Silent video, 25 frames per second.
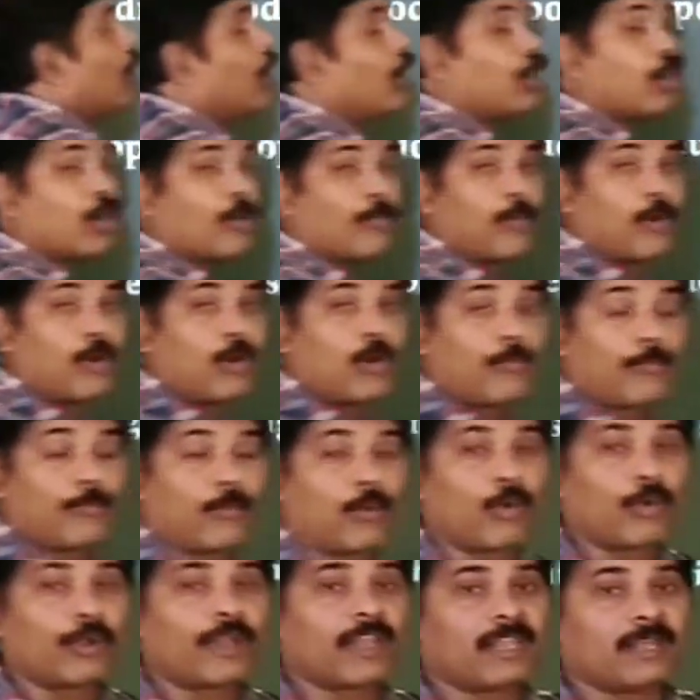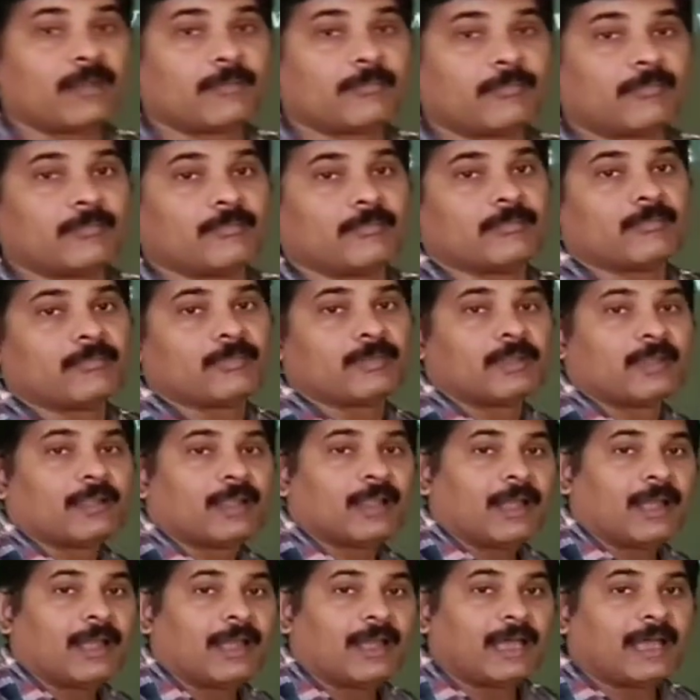Lobopodium.
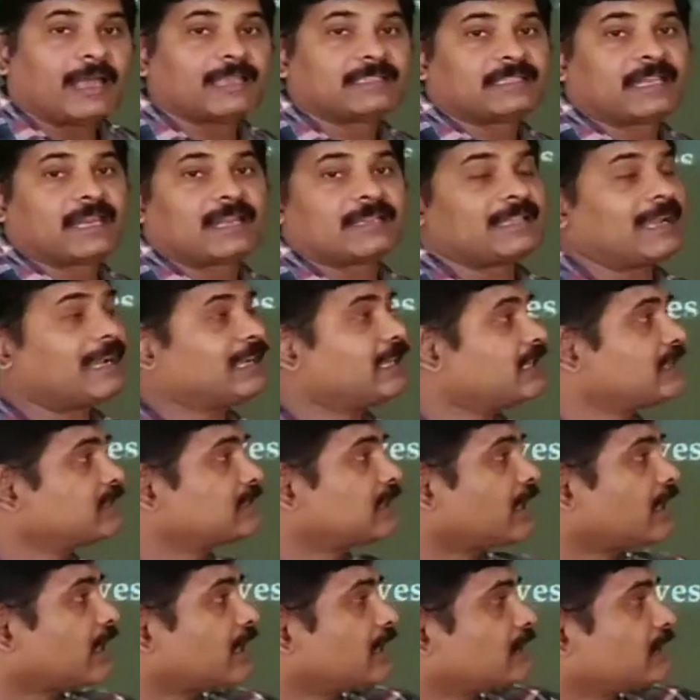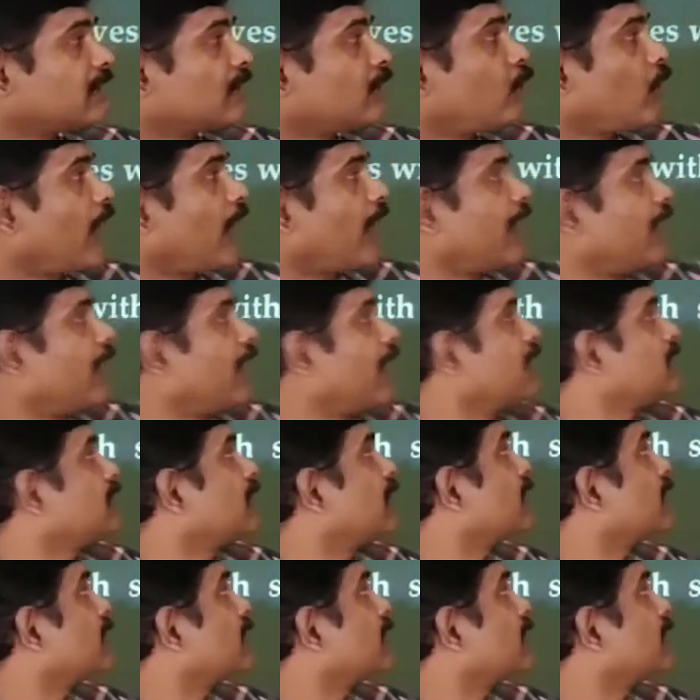I said that is the reason why I